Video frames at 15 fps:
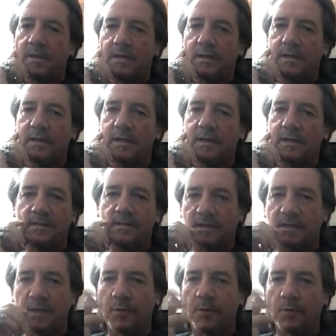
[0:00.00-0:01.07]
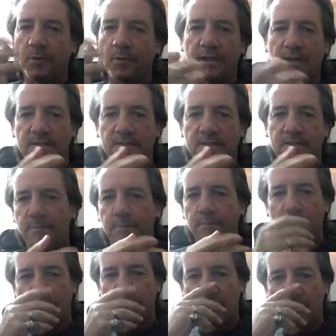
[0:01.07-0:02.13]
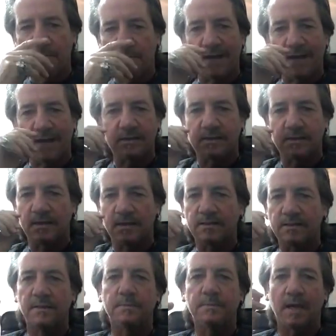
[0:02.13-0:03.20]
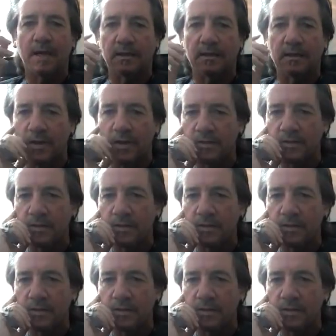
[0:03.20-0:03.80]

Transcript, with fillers: Let's keep Arnie. Let's keep Anderson. Let's keep Declan Rice.